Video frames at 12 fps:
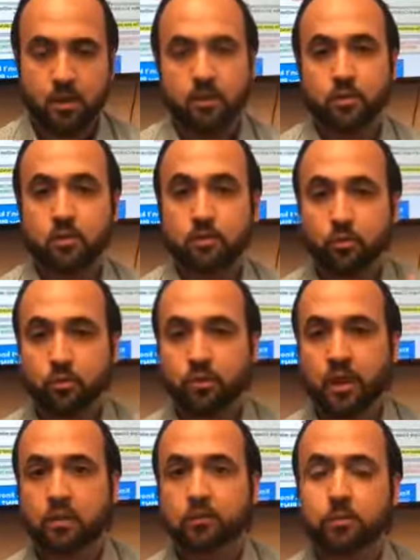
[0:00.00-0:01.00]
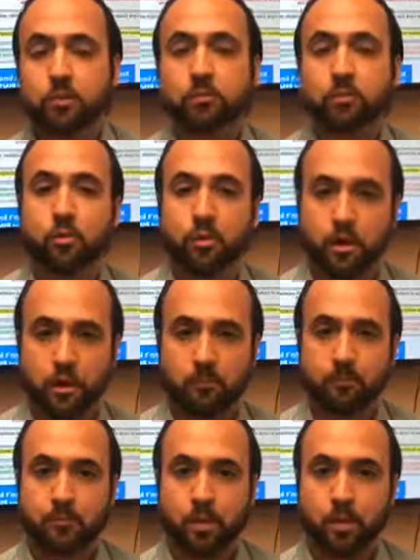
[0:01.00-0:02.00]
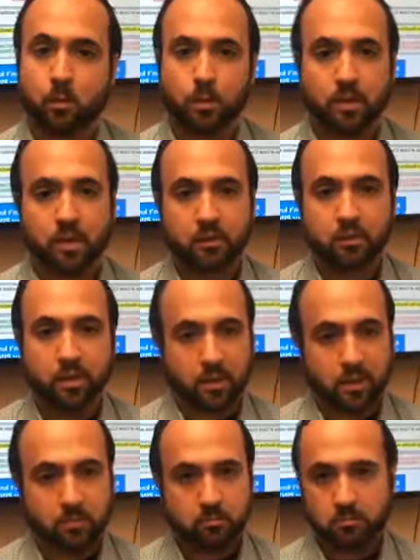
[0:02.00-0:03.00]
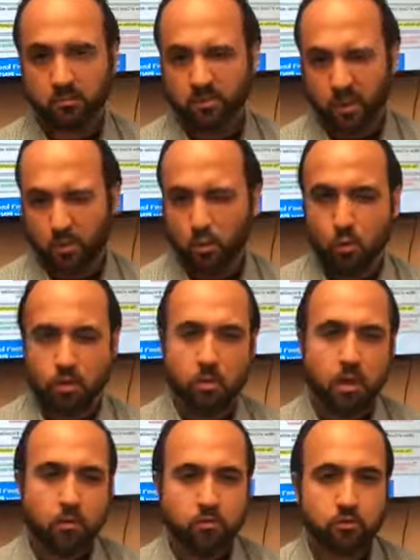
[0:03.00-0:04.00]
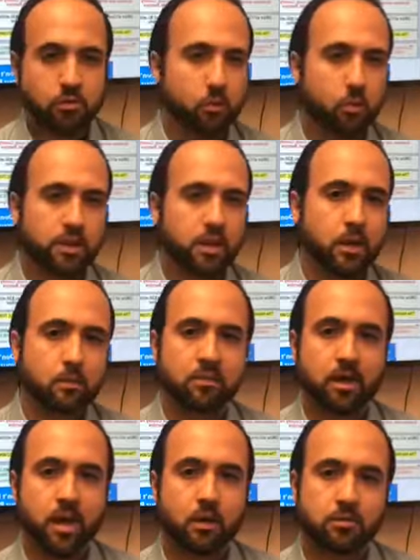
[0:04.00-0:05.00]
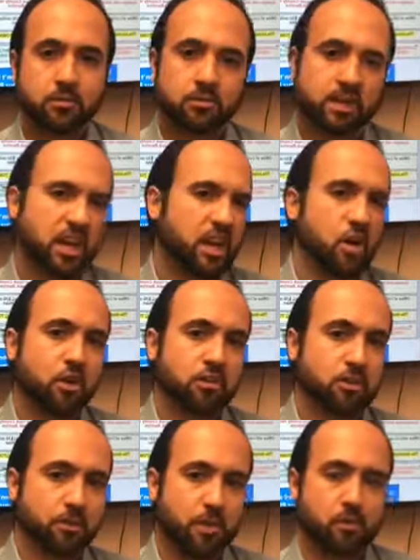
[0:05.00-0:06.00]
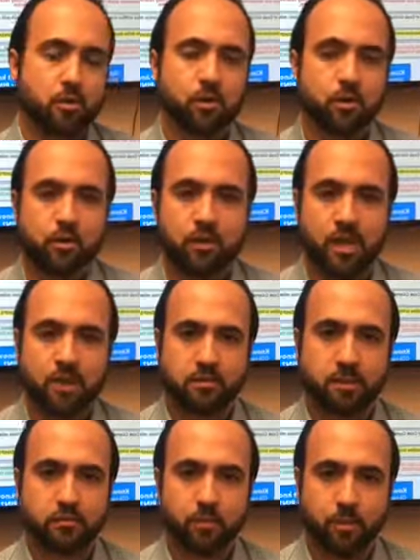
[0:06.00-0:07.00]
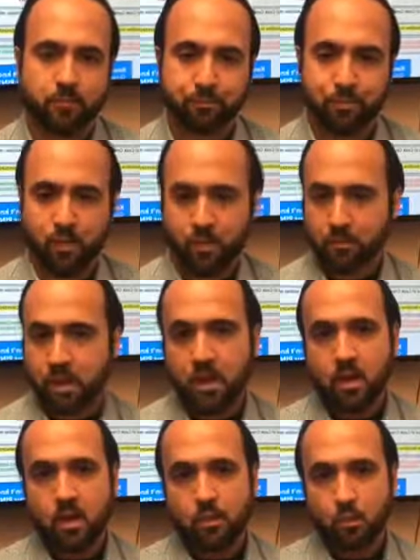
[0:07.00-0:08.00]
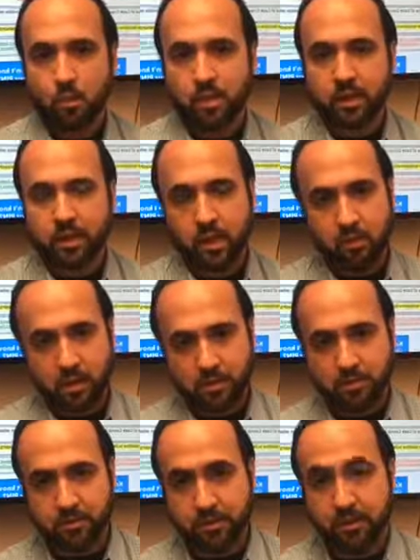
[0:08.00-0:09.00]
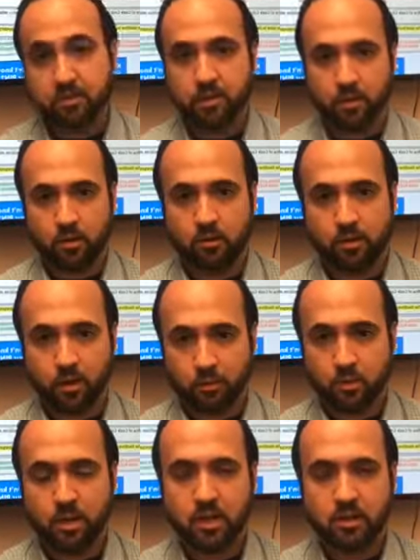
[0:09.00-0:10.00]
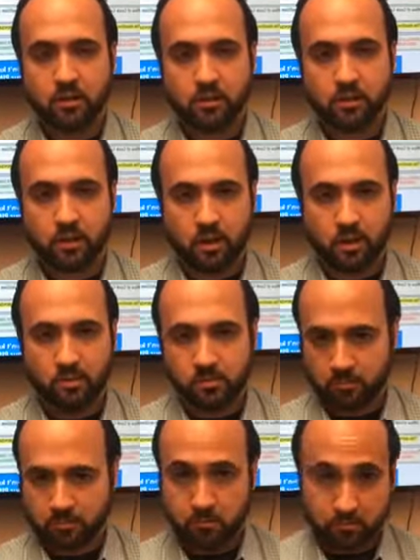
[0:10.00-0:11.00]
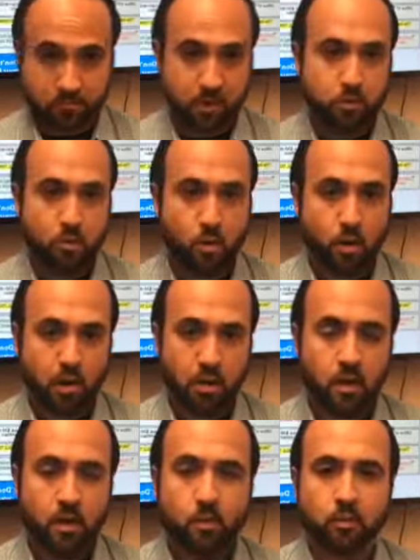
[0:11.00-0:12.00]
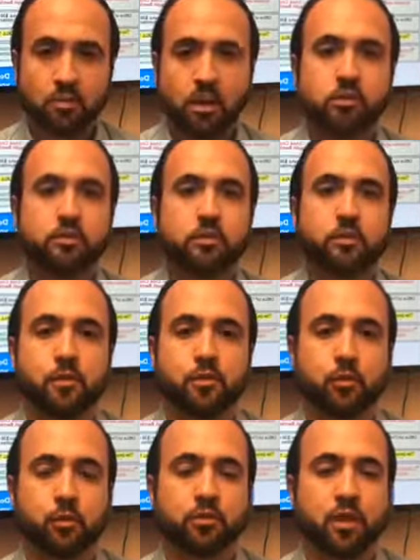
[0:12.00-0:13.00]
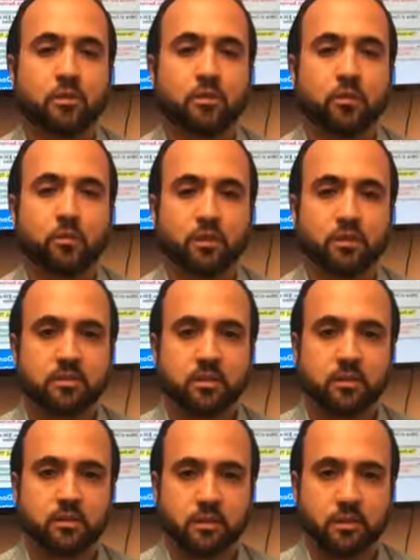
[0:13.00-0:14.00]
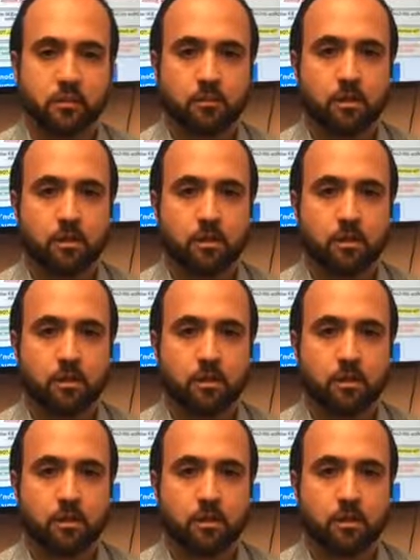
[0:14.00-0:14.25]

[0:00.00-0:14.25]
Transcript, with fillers: There's two tax bills per year one that comes out in February, March, and one that comes out July, August, September during that time frame. Right? The one that came out this year in 2018 in February was actually for the first half of 2017.